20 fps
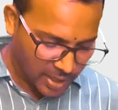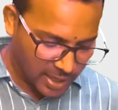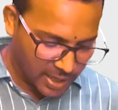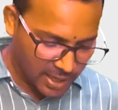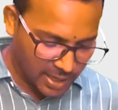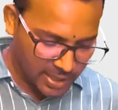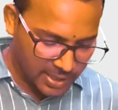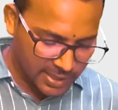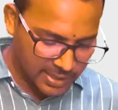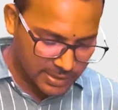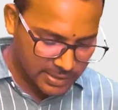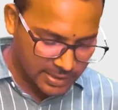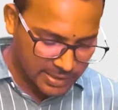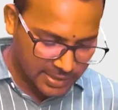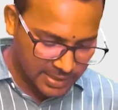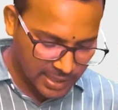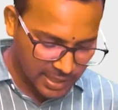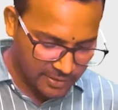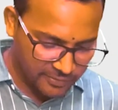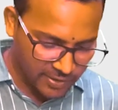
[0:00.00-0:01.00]
It is
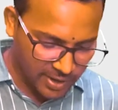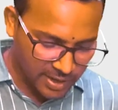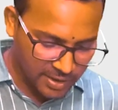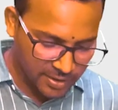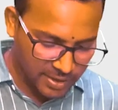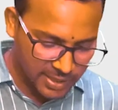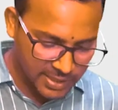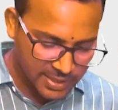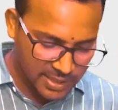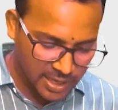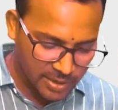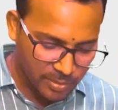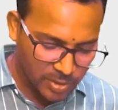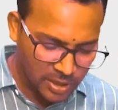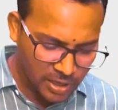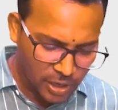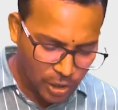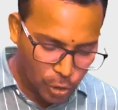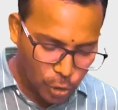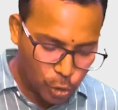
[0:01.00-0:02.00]
safe and reasonable
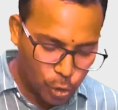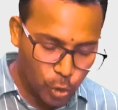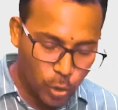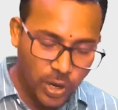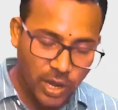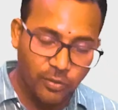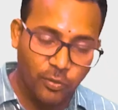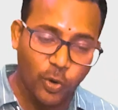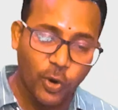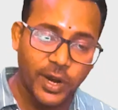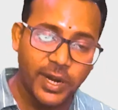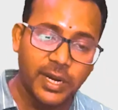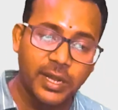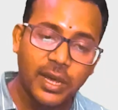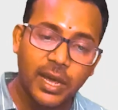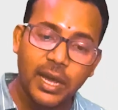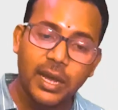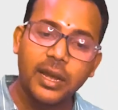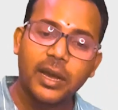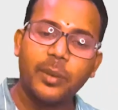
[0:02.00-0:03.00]
to avoid
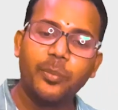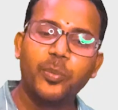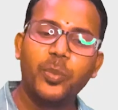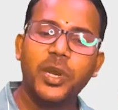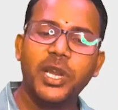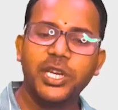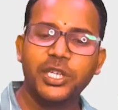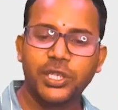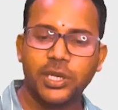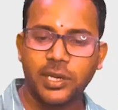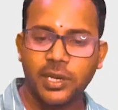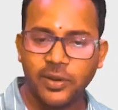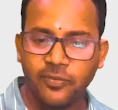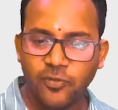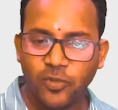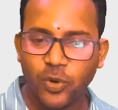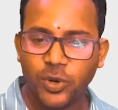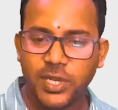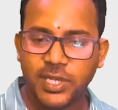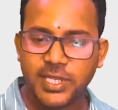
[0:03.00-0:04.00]
completion
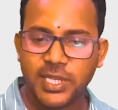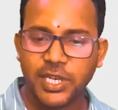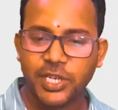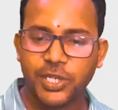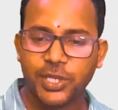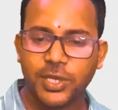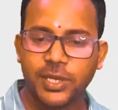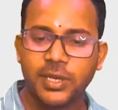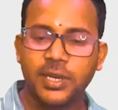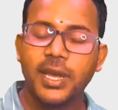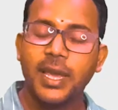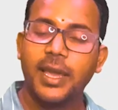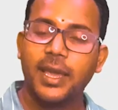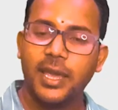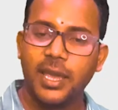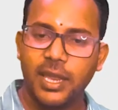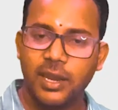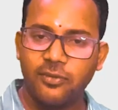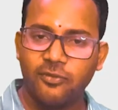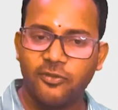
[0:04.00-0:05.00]
lymph node dissection
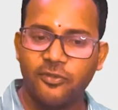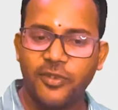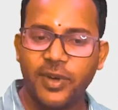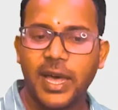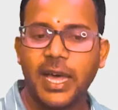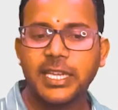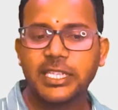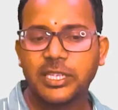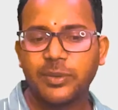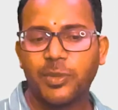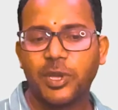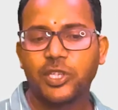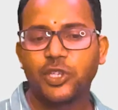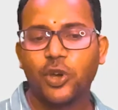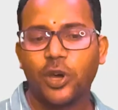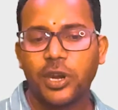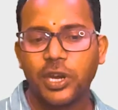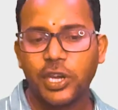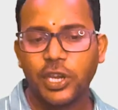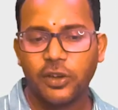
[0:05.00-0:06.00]
in vast
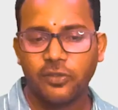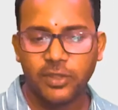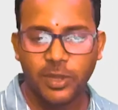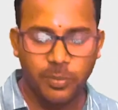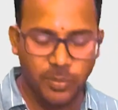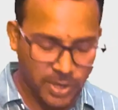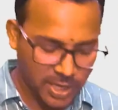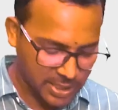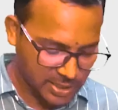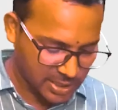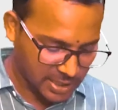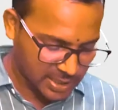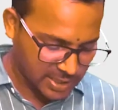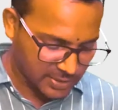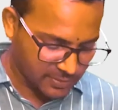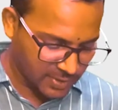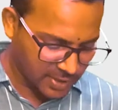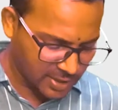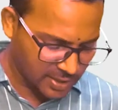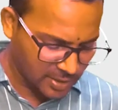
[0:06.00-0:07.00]
majority of the patients
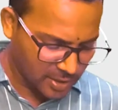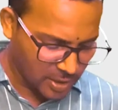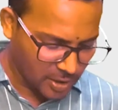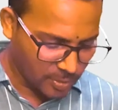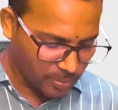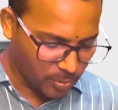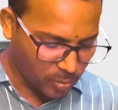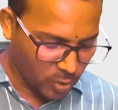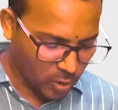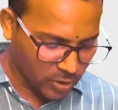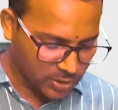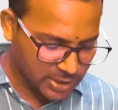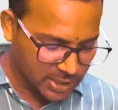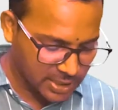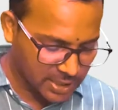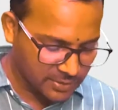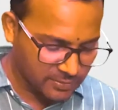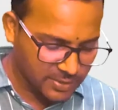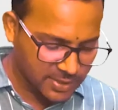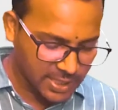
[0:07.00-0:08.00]
with
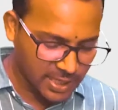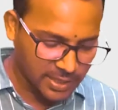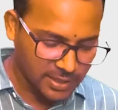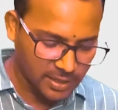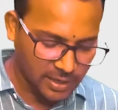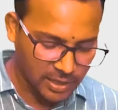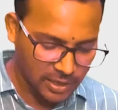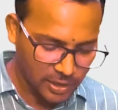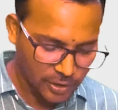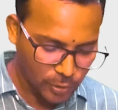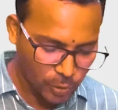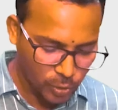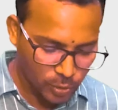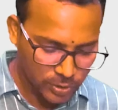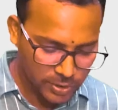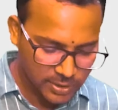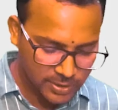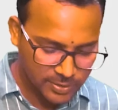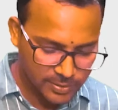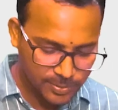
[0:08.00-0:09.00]
positive sentinel
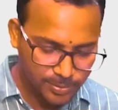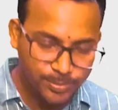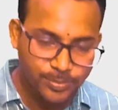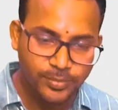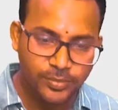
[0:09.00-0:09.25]
nodes.